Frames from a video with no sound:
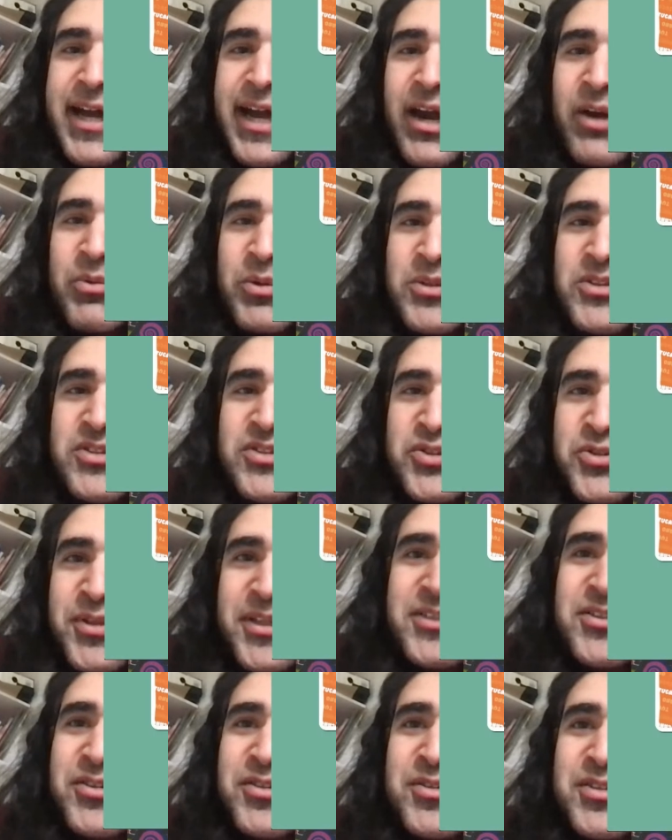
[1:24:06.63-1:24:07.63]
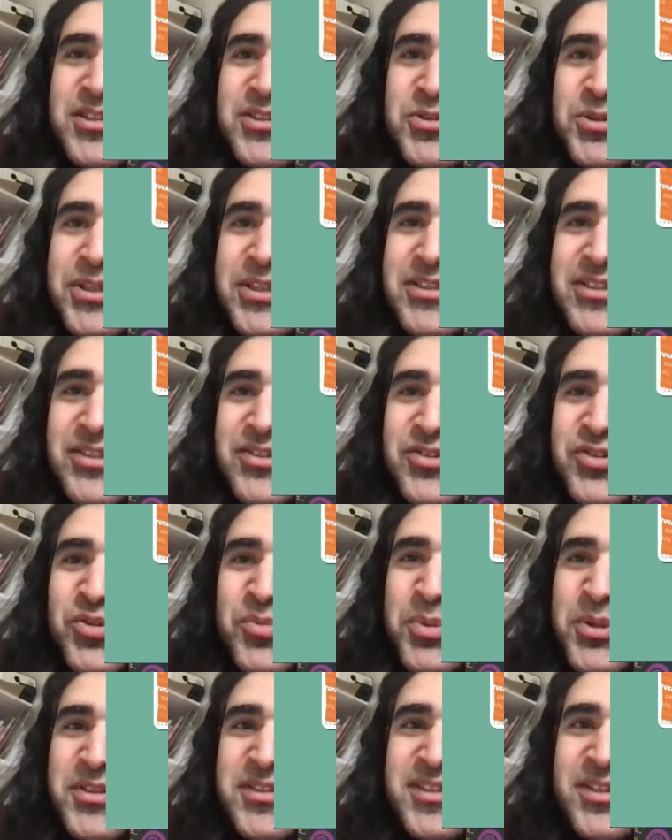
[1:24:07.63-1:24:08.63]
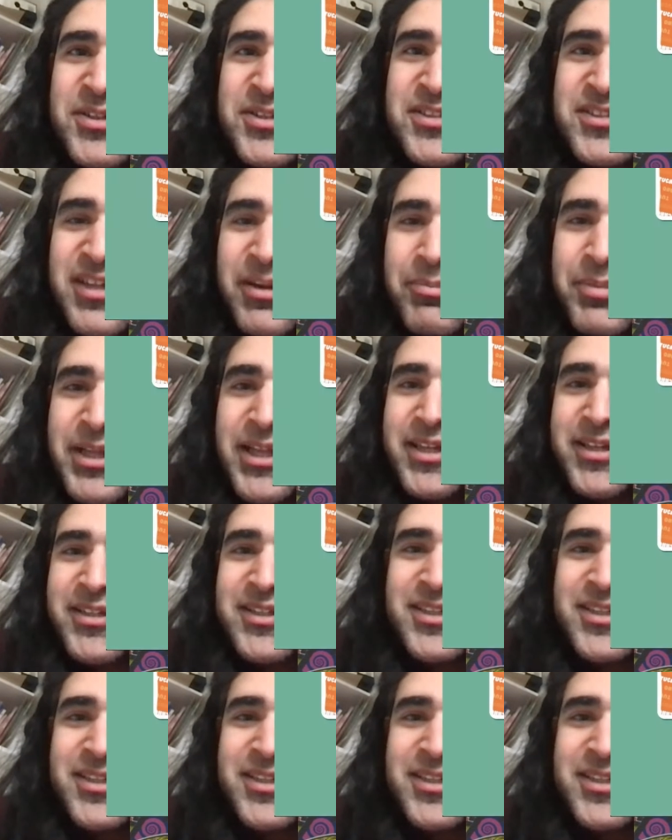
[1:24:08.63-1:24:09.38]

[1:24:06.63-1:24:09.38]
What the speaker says: I was trying to treat it super seriously and be like,